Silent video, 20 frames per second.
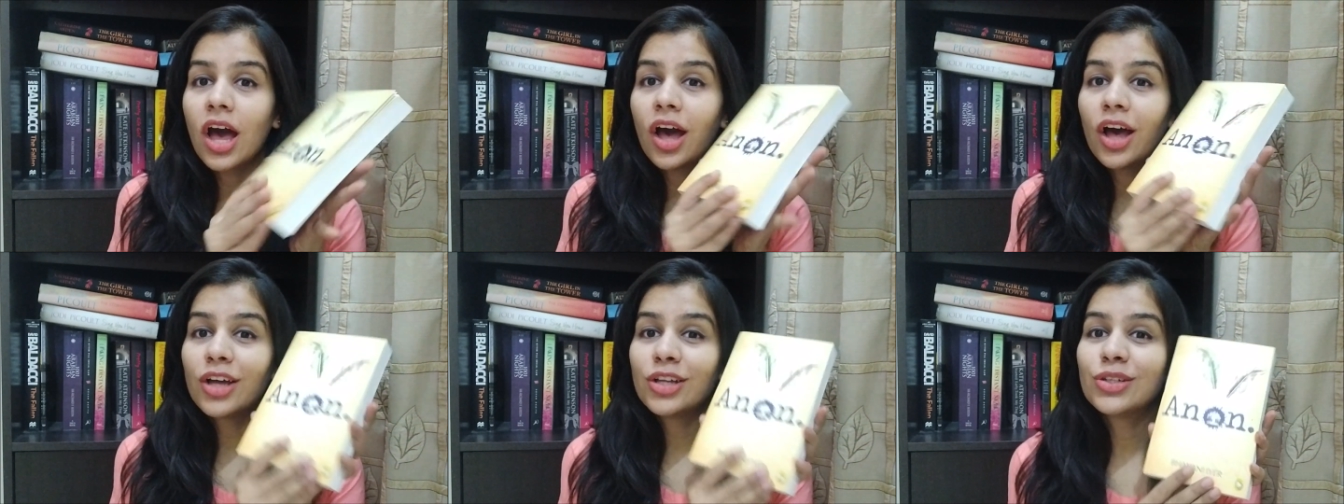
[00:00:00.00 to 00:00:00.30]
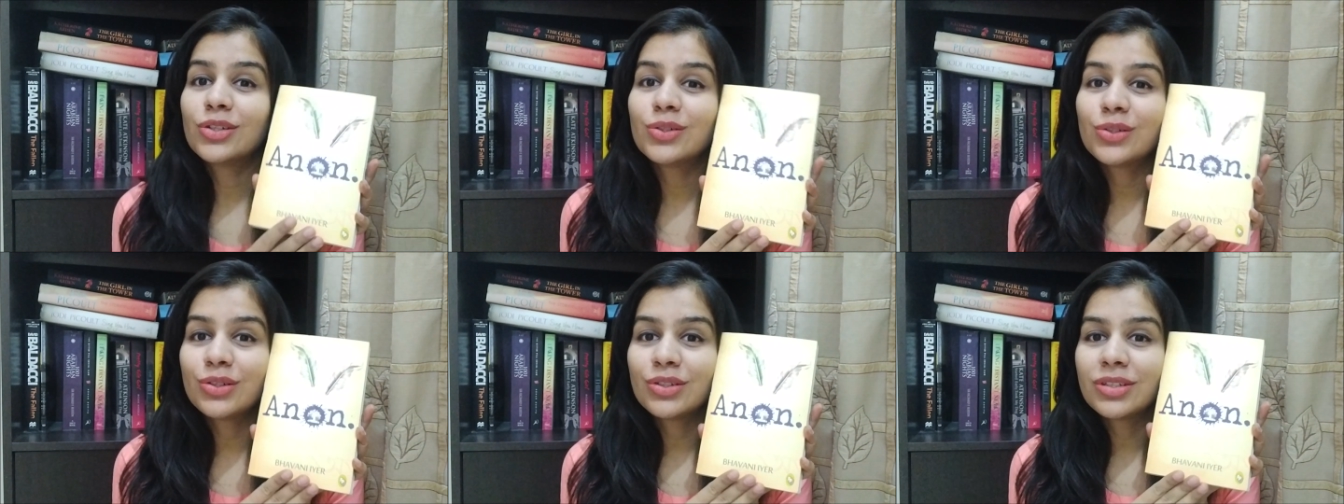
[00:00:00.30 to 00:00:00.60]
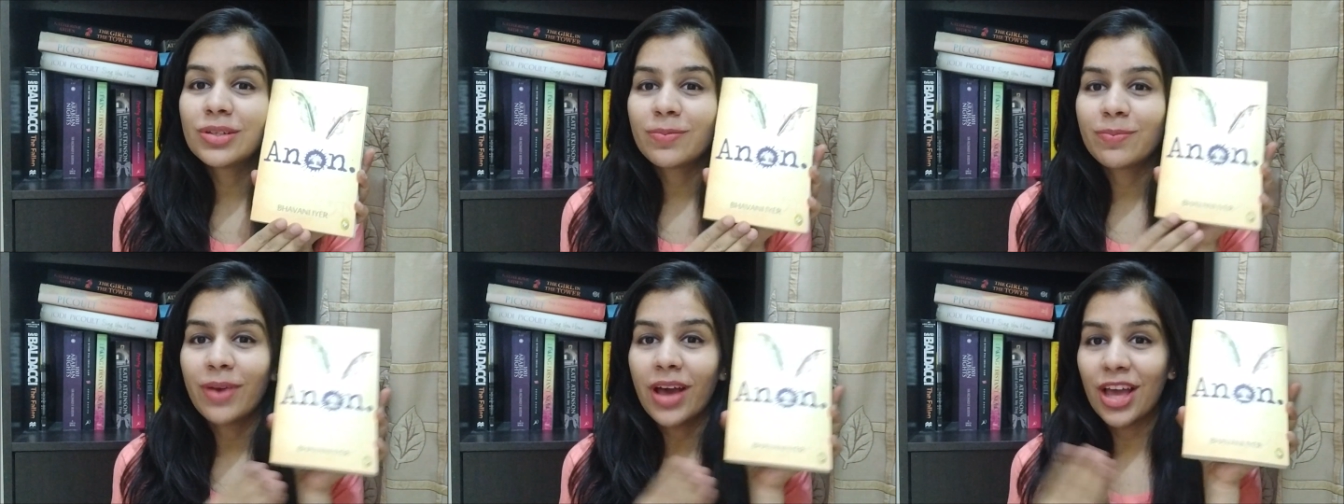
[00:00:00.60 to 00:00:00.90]

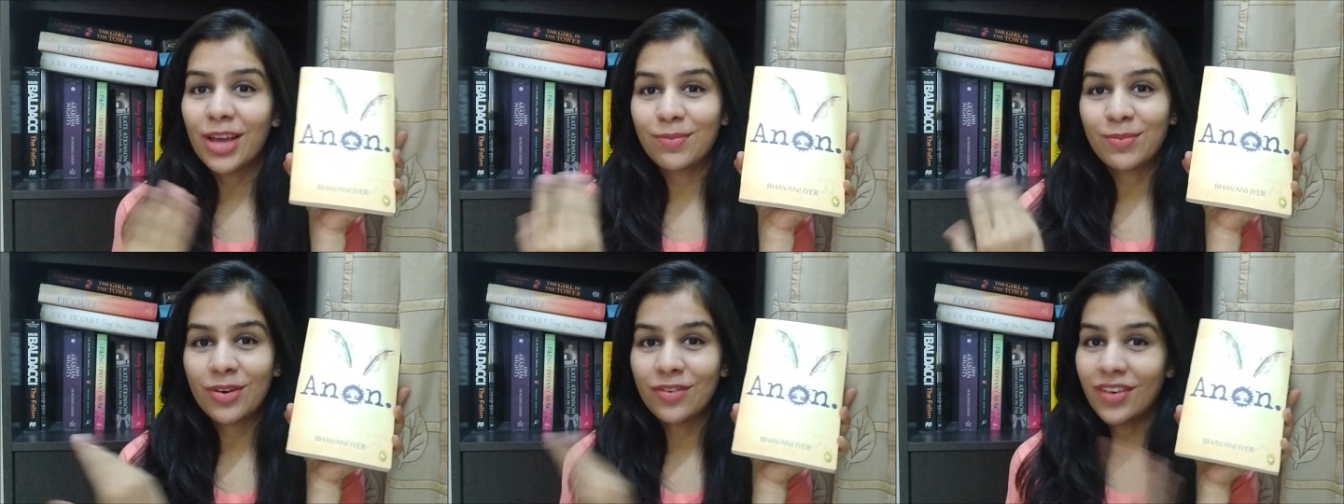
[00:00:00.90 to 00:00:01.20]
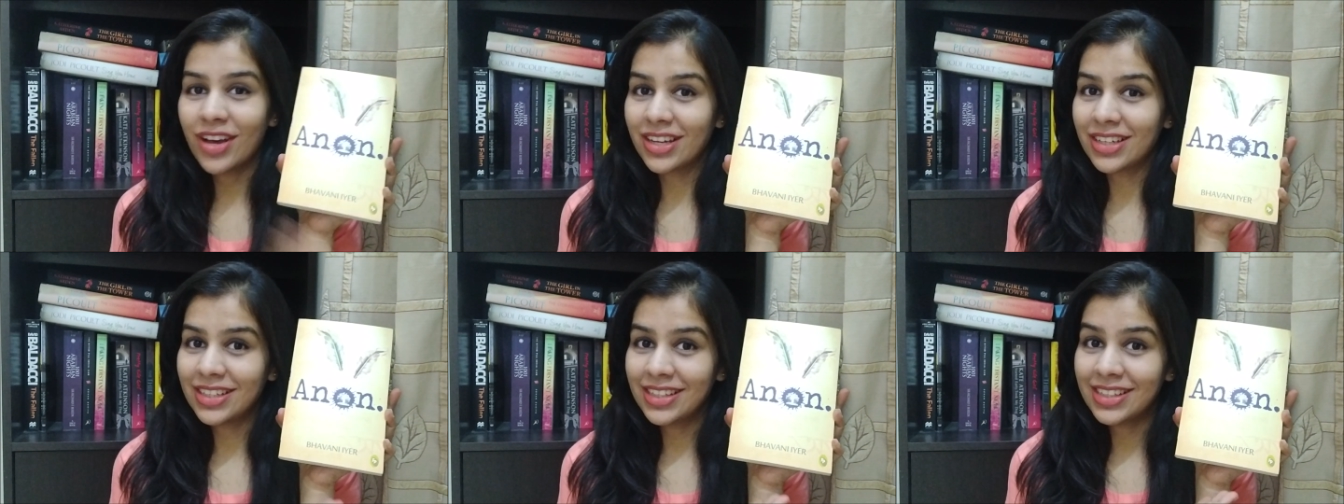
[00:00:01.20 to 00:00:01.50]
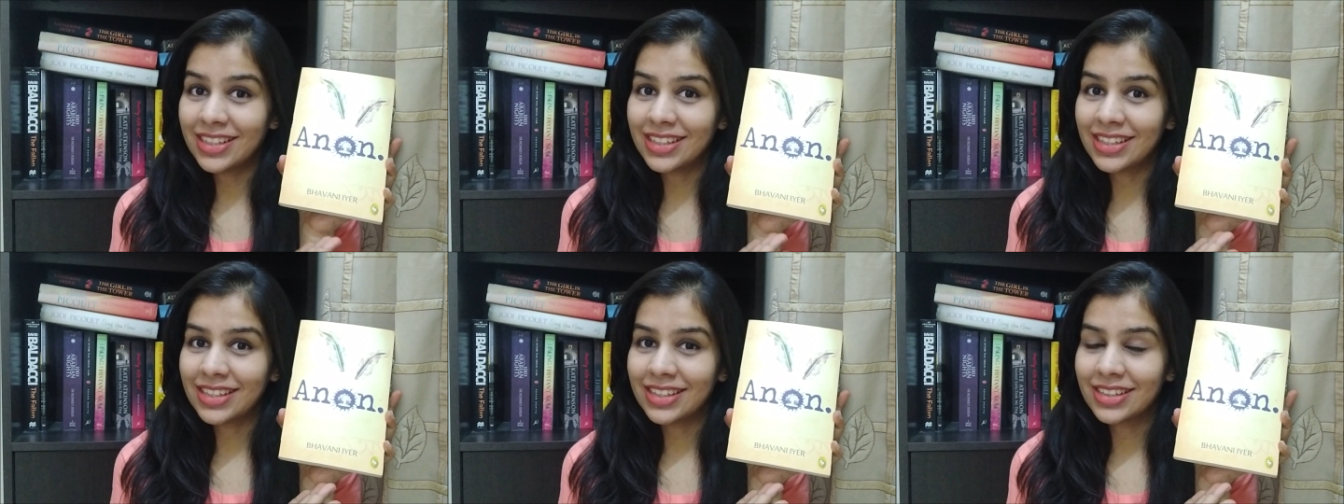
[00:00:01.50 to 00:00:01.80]
ANON by
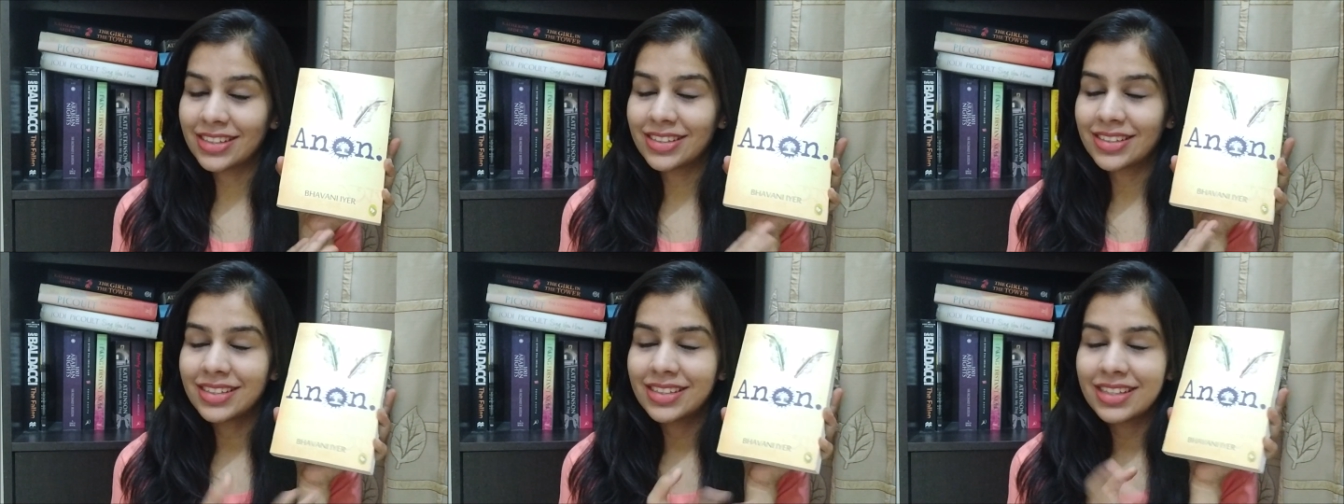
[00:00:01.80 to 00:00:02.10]
BHAVANI IYER.